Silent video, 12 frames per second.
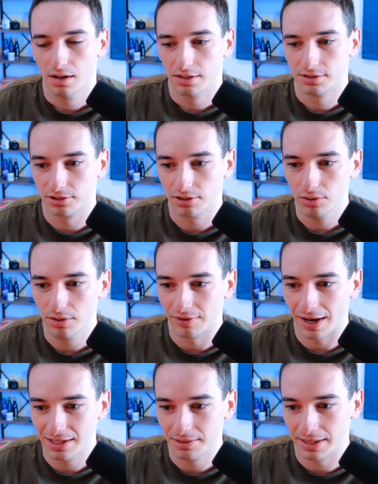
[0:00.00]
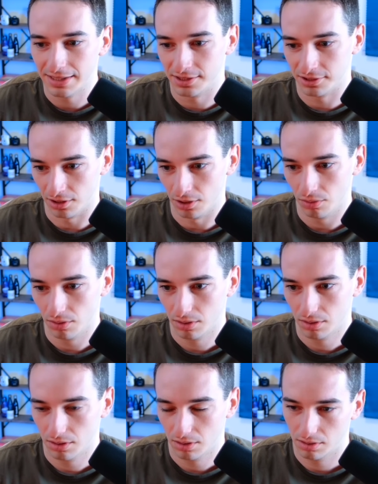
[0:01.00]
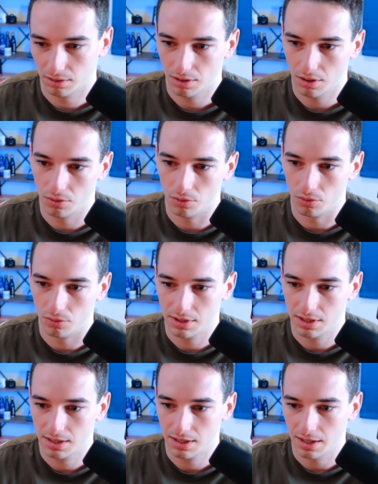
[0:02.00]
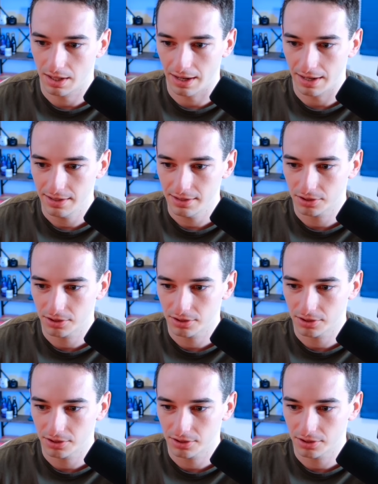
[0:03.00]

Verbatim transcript: 0 divided by 0. Okay,